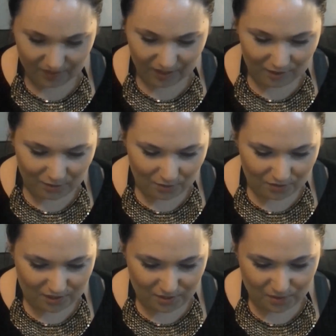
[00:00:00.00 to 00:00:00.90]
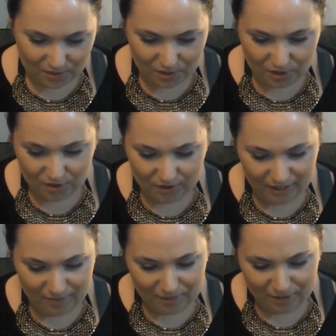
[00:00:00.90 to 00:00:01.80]
I thought this was cute.
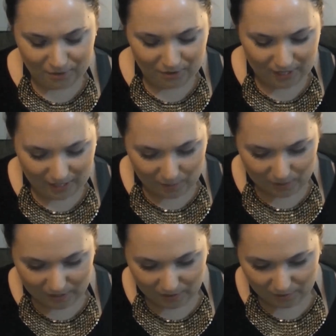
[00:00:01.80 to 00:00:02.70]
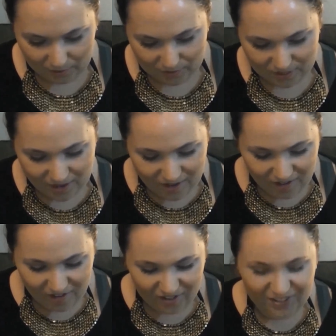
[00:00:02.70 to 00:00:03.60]
Let me know how it goes.
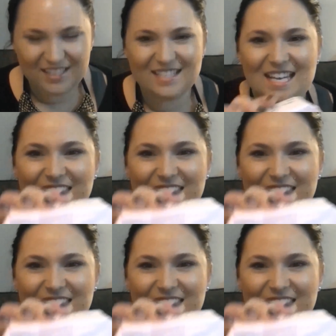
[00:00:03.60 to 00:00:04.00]
Oh, and there's